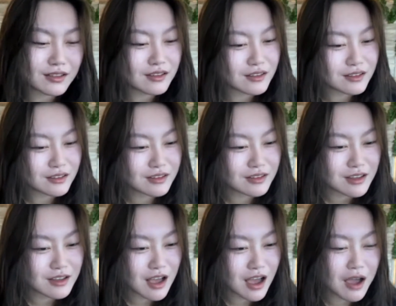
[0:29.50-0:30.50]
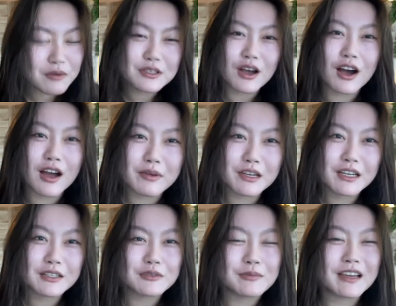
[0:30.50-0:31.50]
gonna
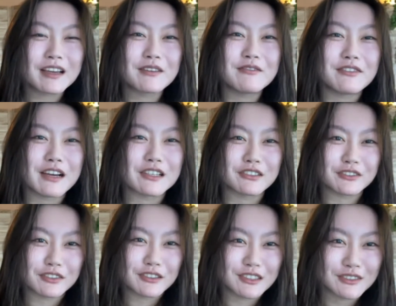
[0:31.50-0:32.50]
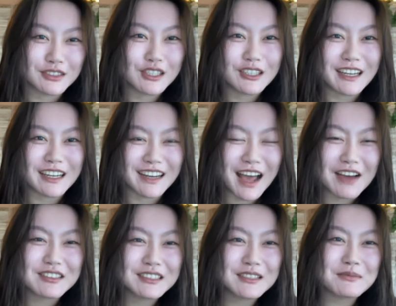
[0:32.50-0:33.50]
make a confession first of all. Right, I
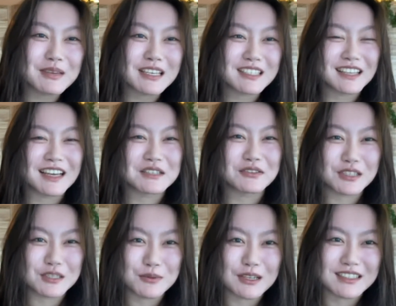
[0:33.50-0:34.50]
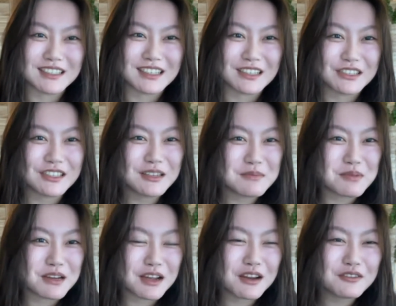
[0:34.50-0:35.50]
was gonna make slides for this presentation,
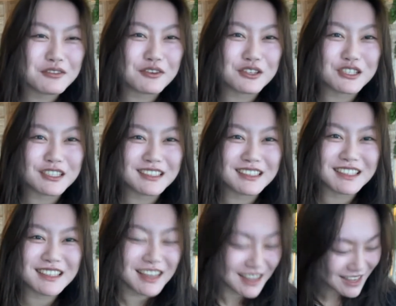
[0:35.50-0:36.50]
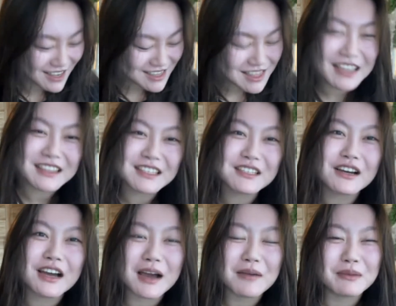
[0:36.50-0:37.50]
but unfortunately, that did
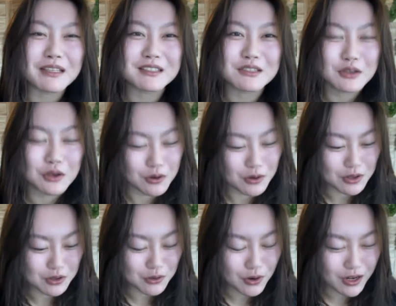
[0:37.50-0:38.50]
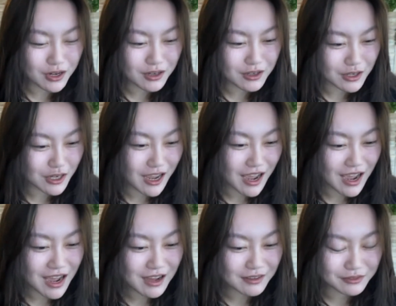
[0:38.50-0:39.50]
not happen. So you are gonna
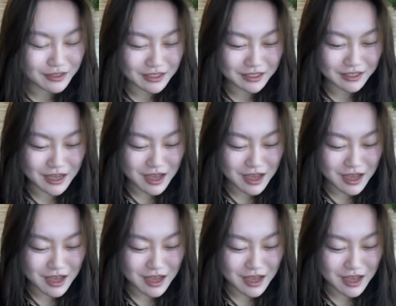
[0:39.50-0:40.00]
have the